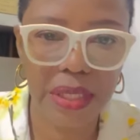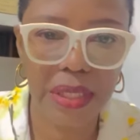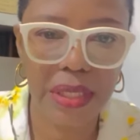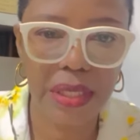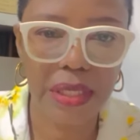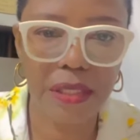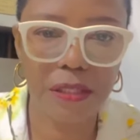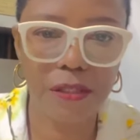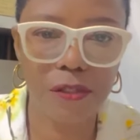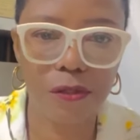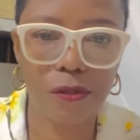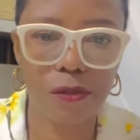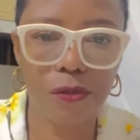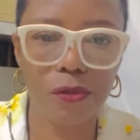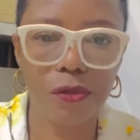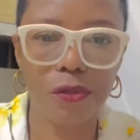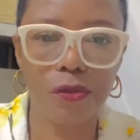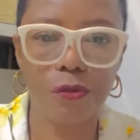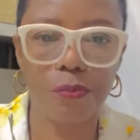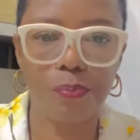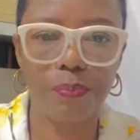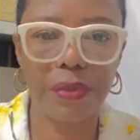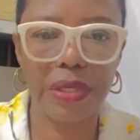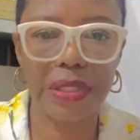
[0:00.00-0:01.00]
It's good
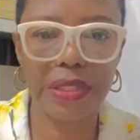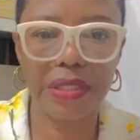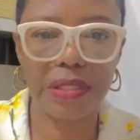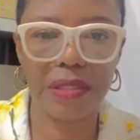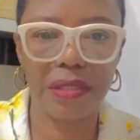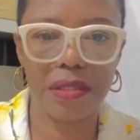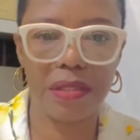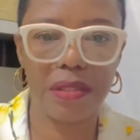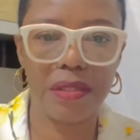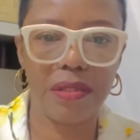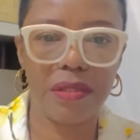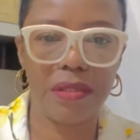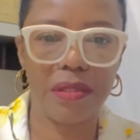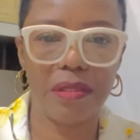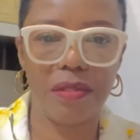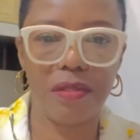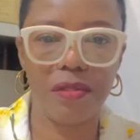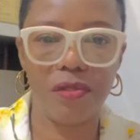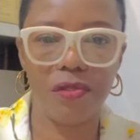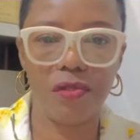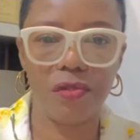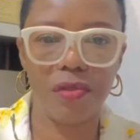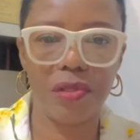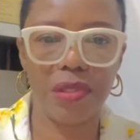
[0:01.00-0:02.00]
to practice these things
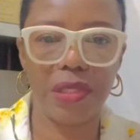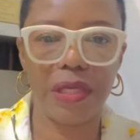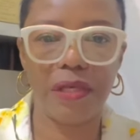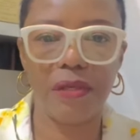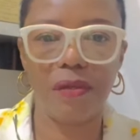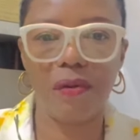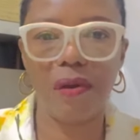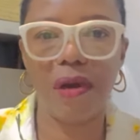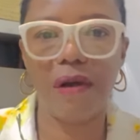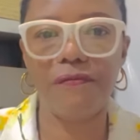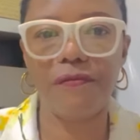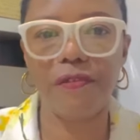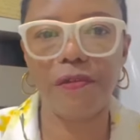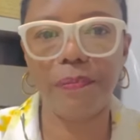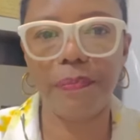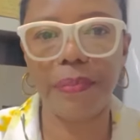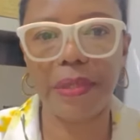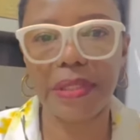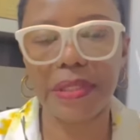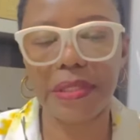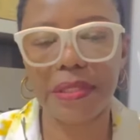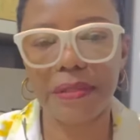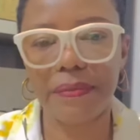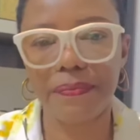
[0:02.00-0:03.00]
just like you have your
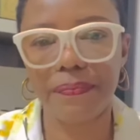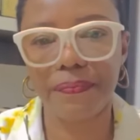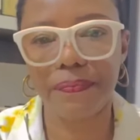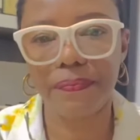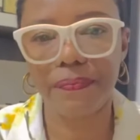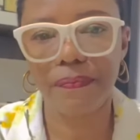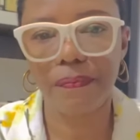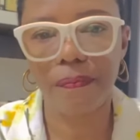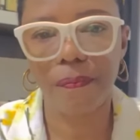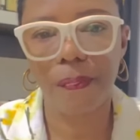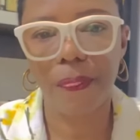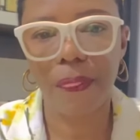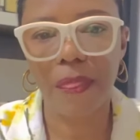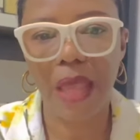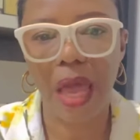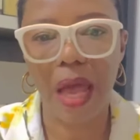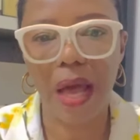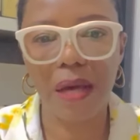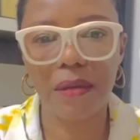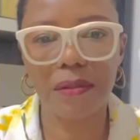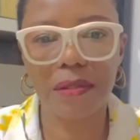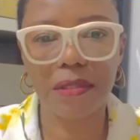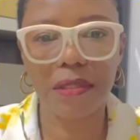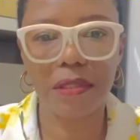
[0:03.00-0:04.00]
bath.
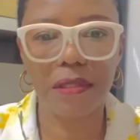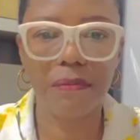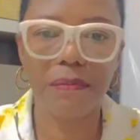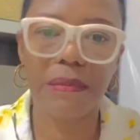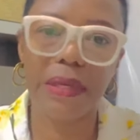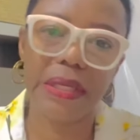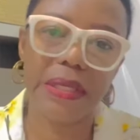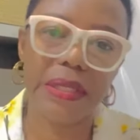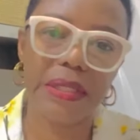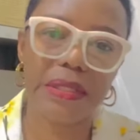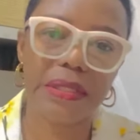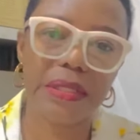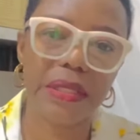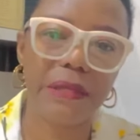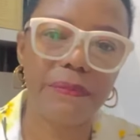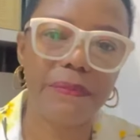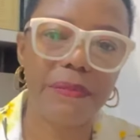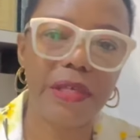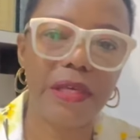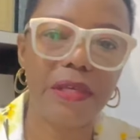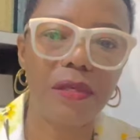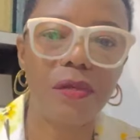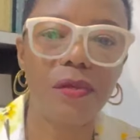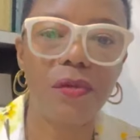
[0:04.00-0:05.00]
I'll see you in my next clip.
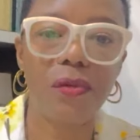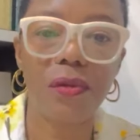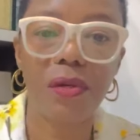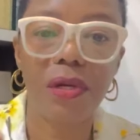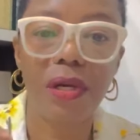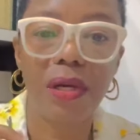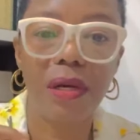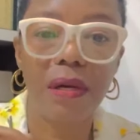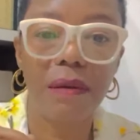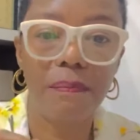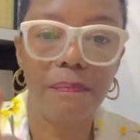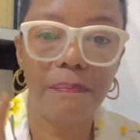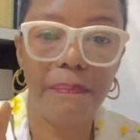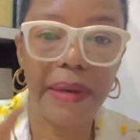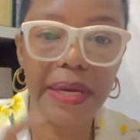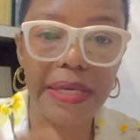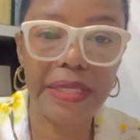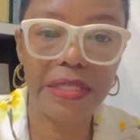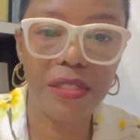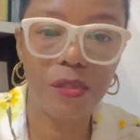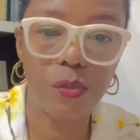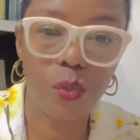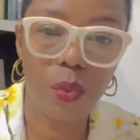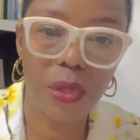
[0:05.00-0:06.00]
Thank you. By
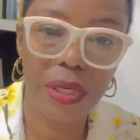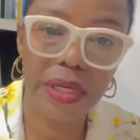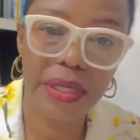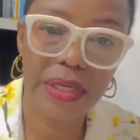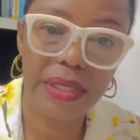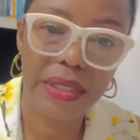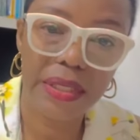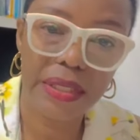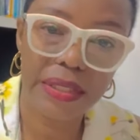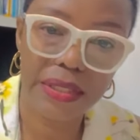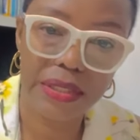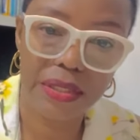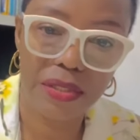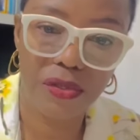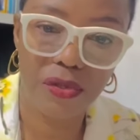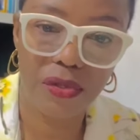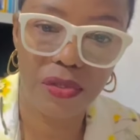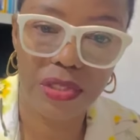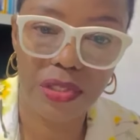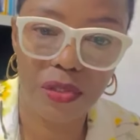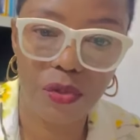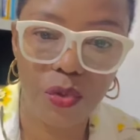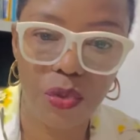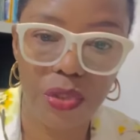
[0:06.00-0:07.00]
the way, it is not
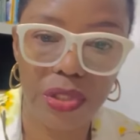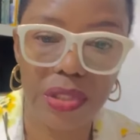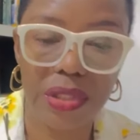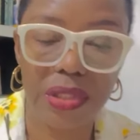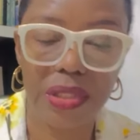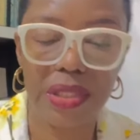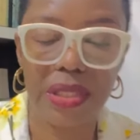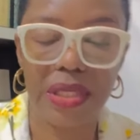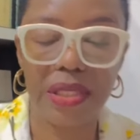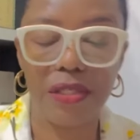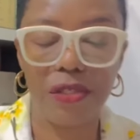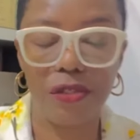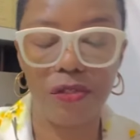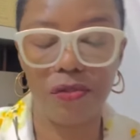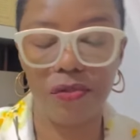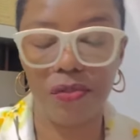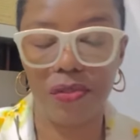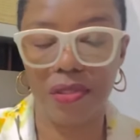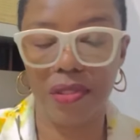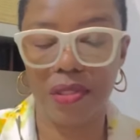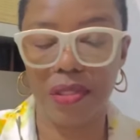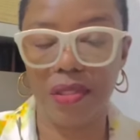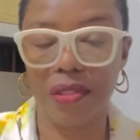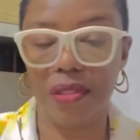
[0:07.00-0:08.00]
a coincidence you're
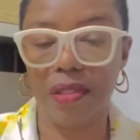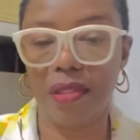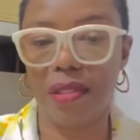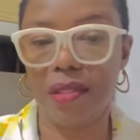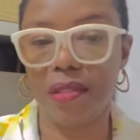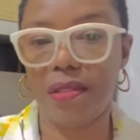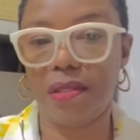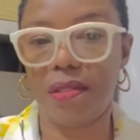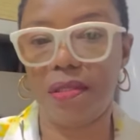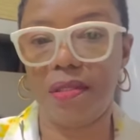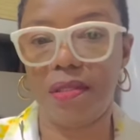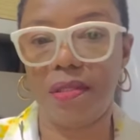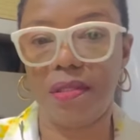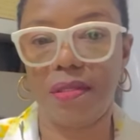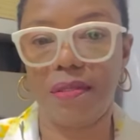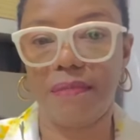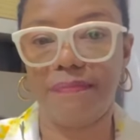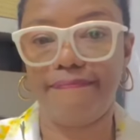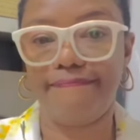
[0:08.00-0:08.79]
seeing this.